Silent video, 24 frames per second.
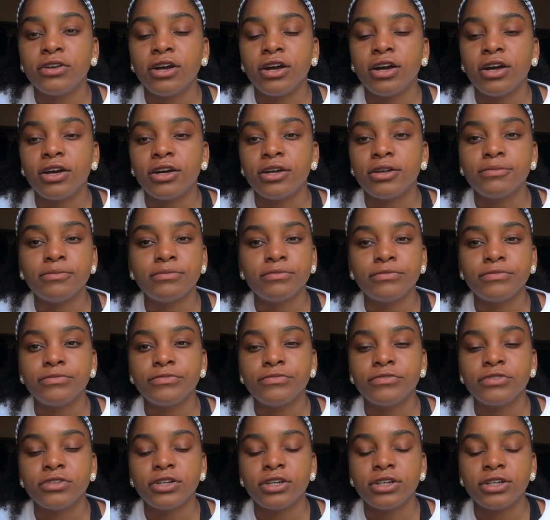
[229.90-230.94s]

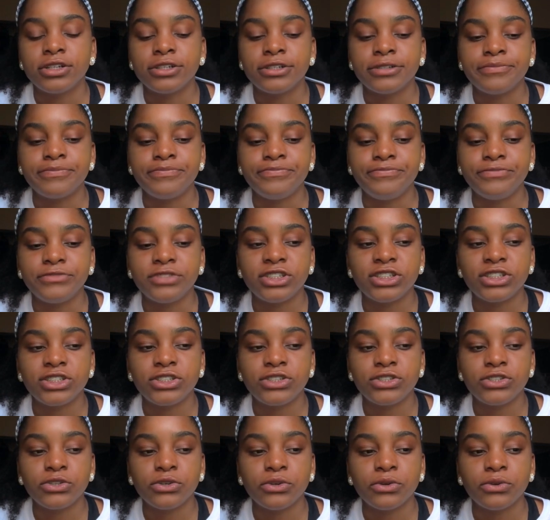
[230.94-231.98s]
um, um,
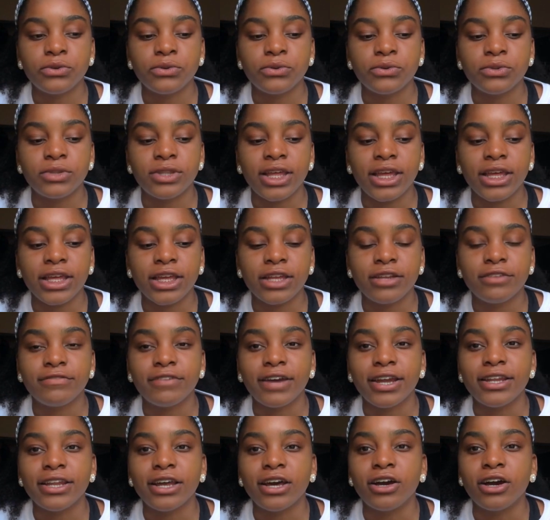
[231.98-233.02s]
just so they can
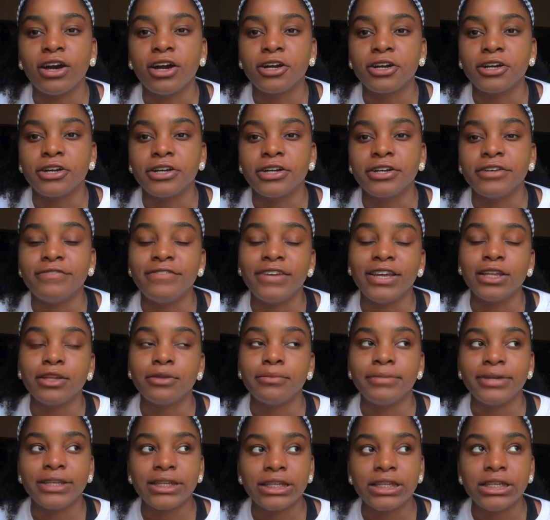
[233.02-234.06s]
find out our
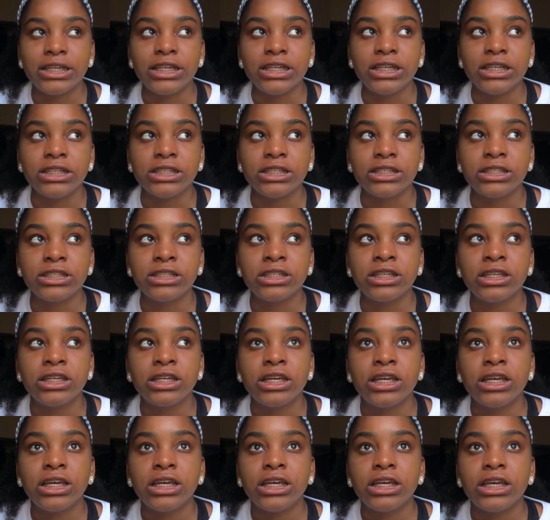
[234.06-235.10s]
availabilities
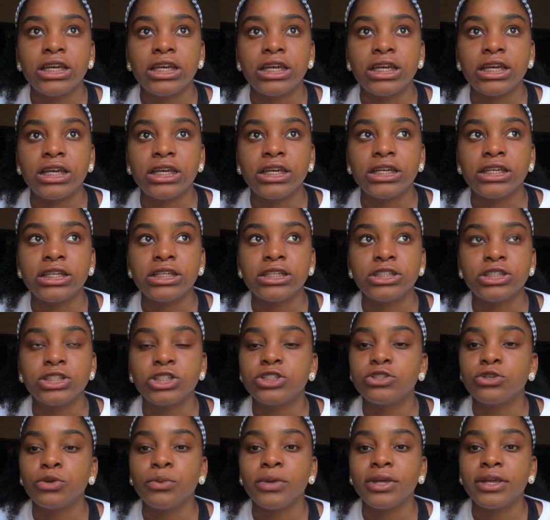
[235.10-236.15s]
and
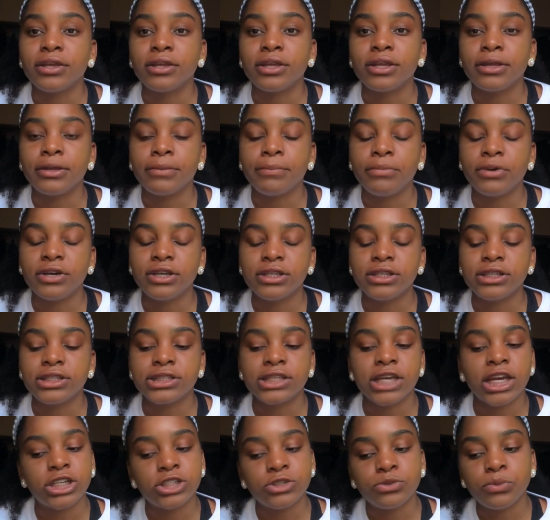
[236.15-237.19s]
just so we can get put in the
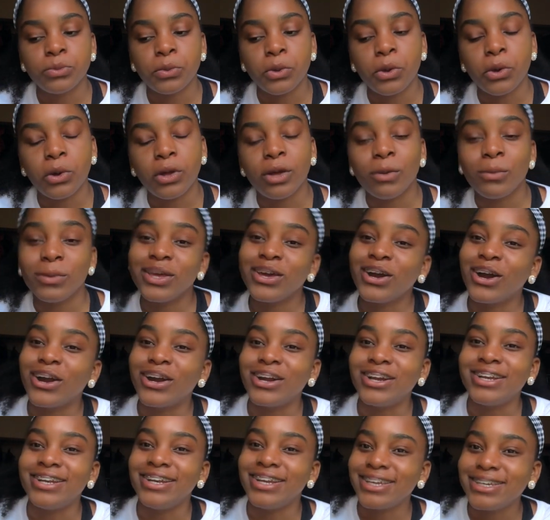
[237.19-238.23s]
schedule and we got
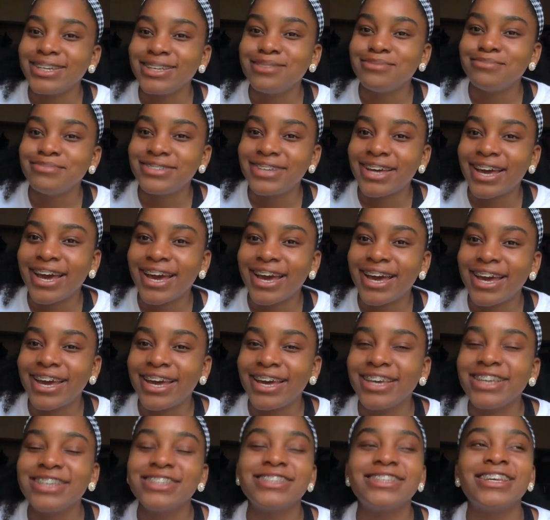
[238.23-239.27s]
our name
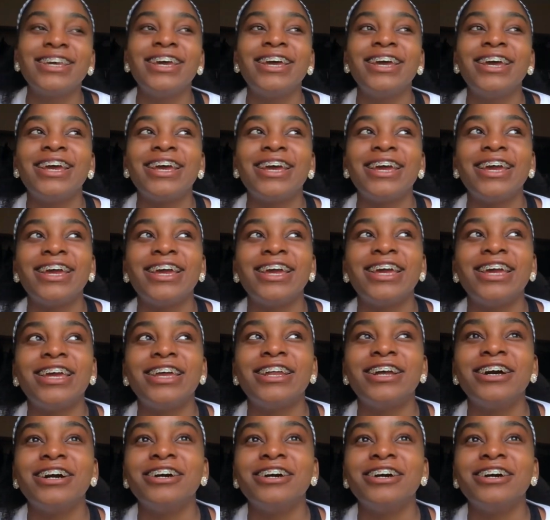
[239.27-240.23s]
tags and